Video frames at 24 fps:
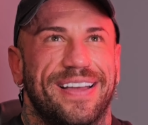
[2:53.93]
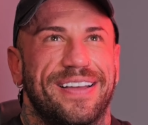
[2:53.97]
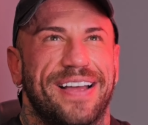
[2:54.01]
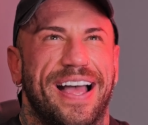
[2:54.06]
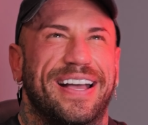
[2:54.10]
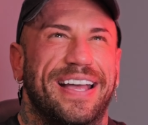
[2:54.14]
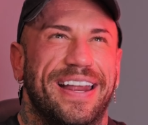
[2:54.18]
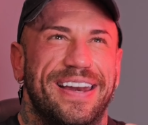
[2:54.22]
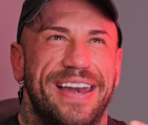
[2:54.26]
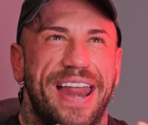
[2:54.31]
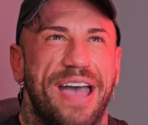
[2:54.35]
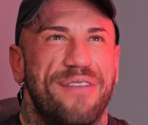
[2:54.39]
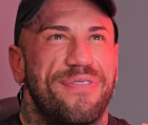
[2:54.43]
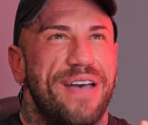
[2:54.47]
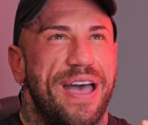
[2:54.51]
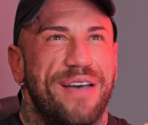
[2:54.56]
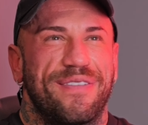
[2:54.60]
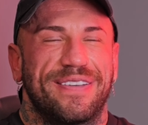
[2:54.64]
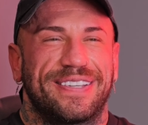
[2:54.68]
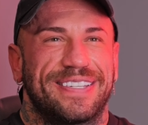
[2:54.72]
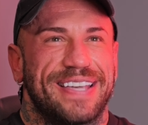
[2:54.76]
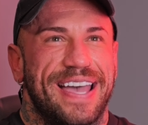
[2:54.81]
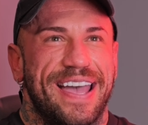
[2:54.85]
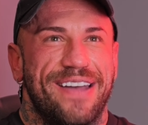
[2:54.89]
I can never
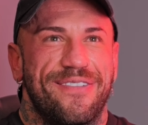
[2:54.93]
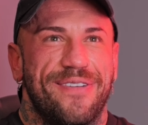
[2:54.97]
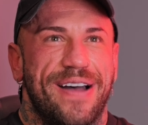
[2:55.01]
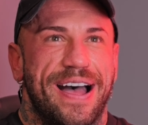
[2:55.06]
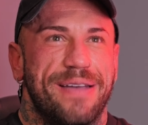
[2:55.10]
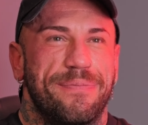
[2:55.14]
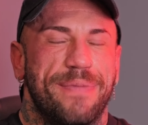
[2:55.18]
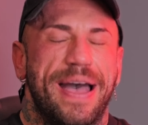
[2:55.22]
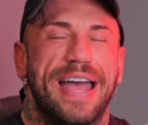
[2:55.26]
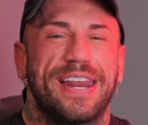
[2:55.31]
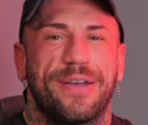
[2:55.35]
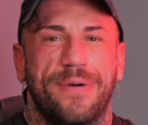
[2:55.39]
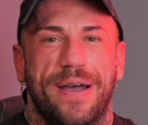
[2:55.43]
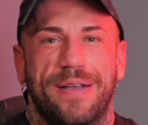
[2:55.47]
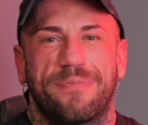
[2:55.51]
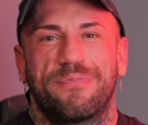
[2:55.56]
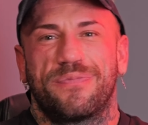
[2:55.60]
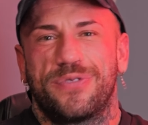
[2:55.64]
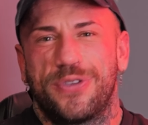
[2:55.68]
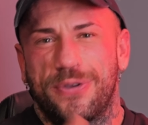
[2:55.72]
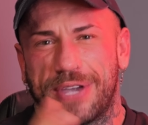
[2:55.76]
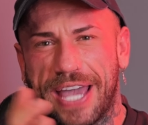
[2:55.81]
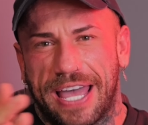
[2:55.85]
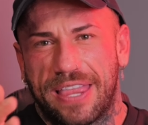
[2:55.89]
ever say it right. Anyway,
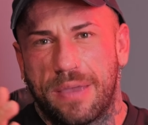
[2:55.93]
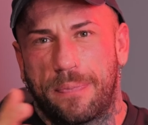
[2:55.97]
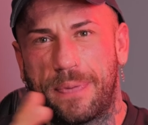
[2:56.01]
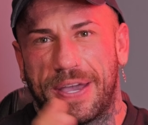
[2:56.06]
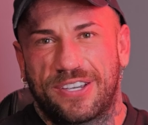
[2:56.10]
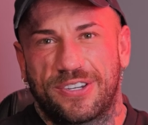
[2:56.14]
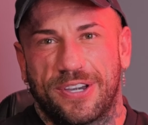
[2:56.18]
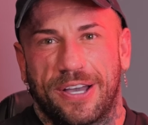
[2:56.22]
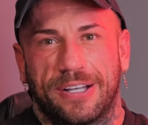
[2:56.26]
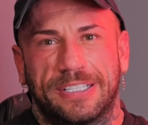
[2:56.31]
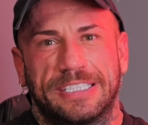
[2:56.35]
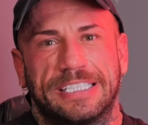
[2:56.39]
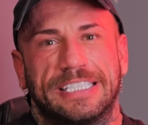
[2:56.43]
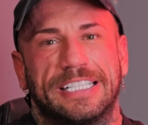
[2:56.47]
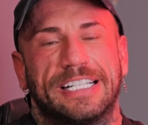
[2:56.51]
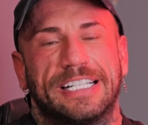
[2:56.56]
you get the picture.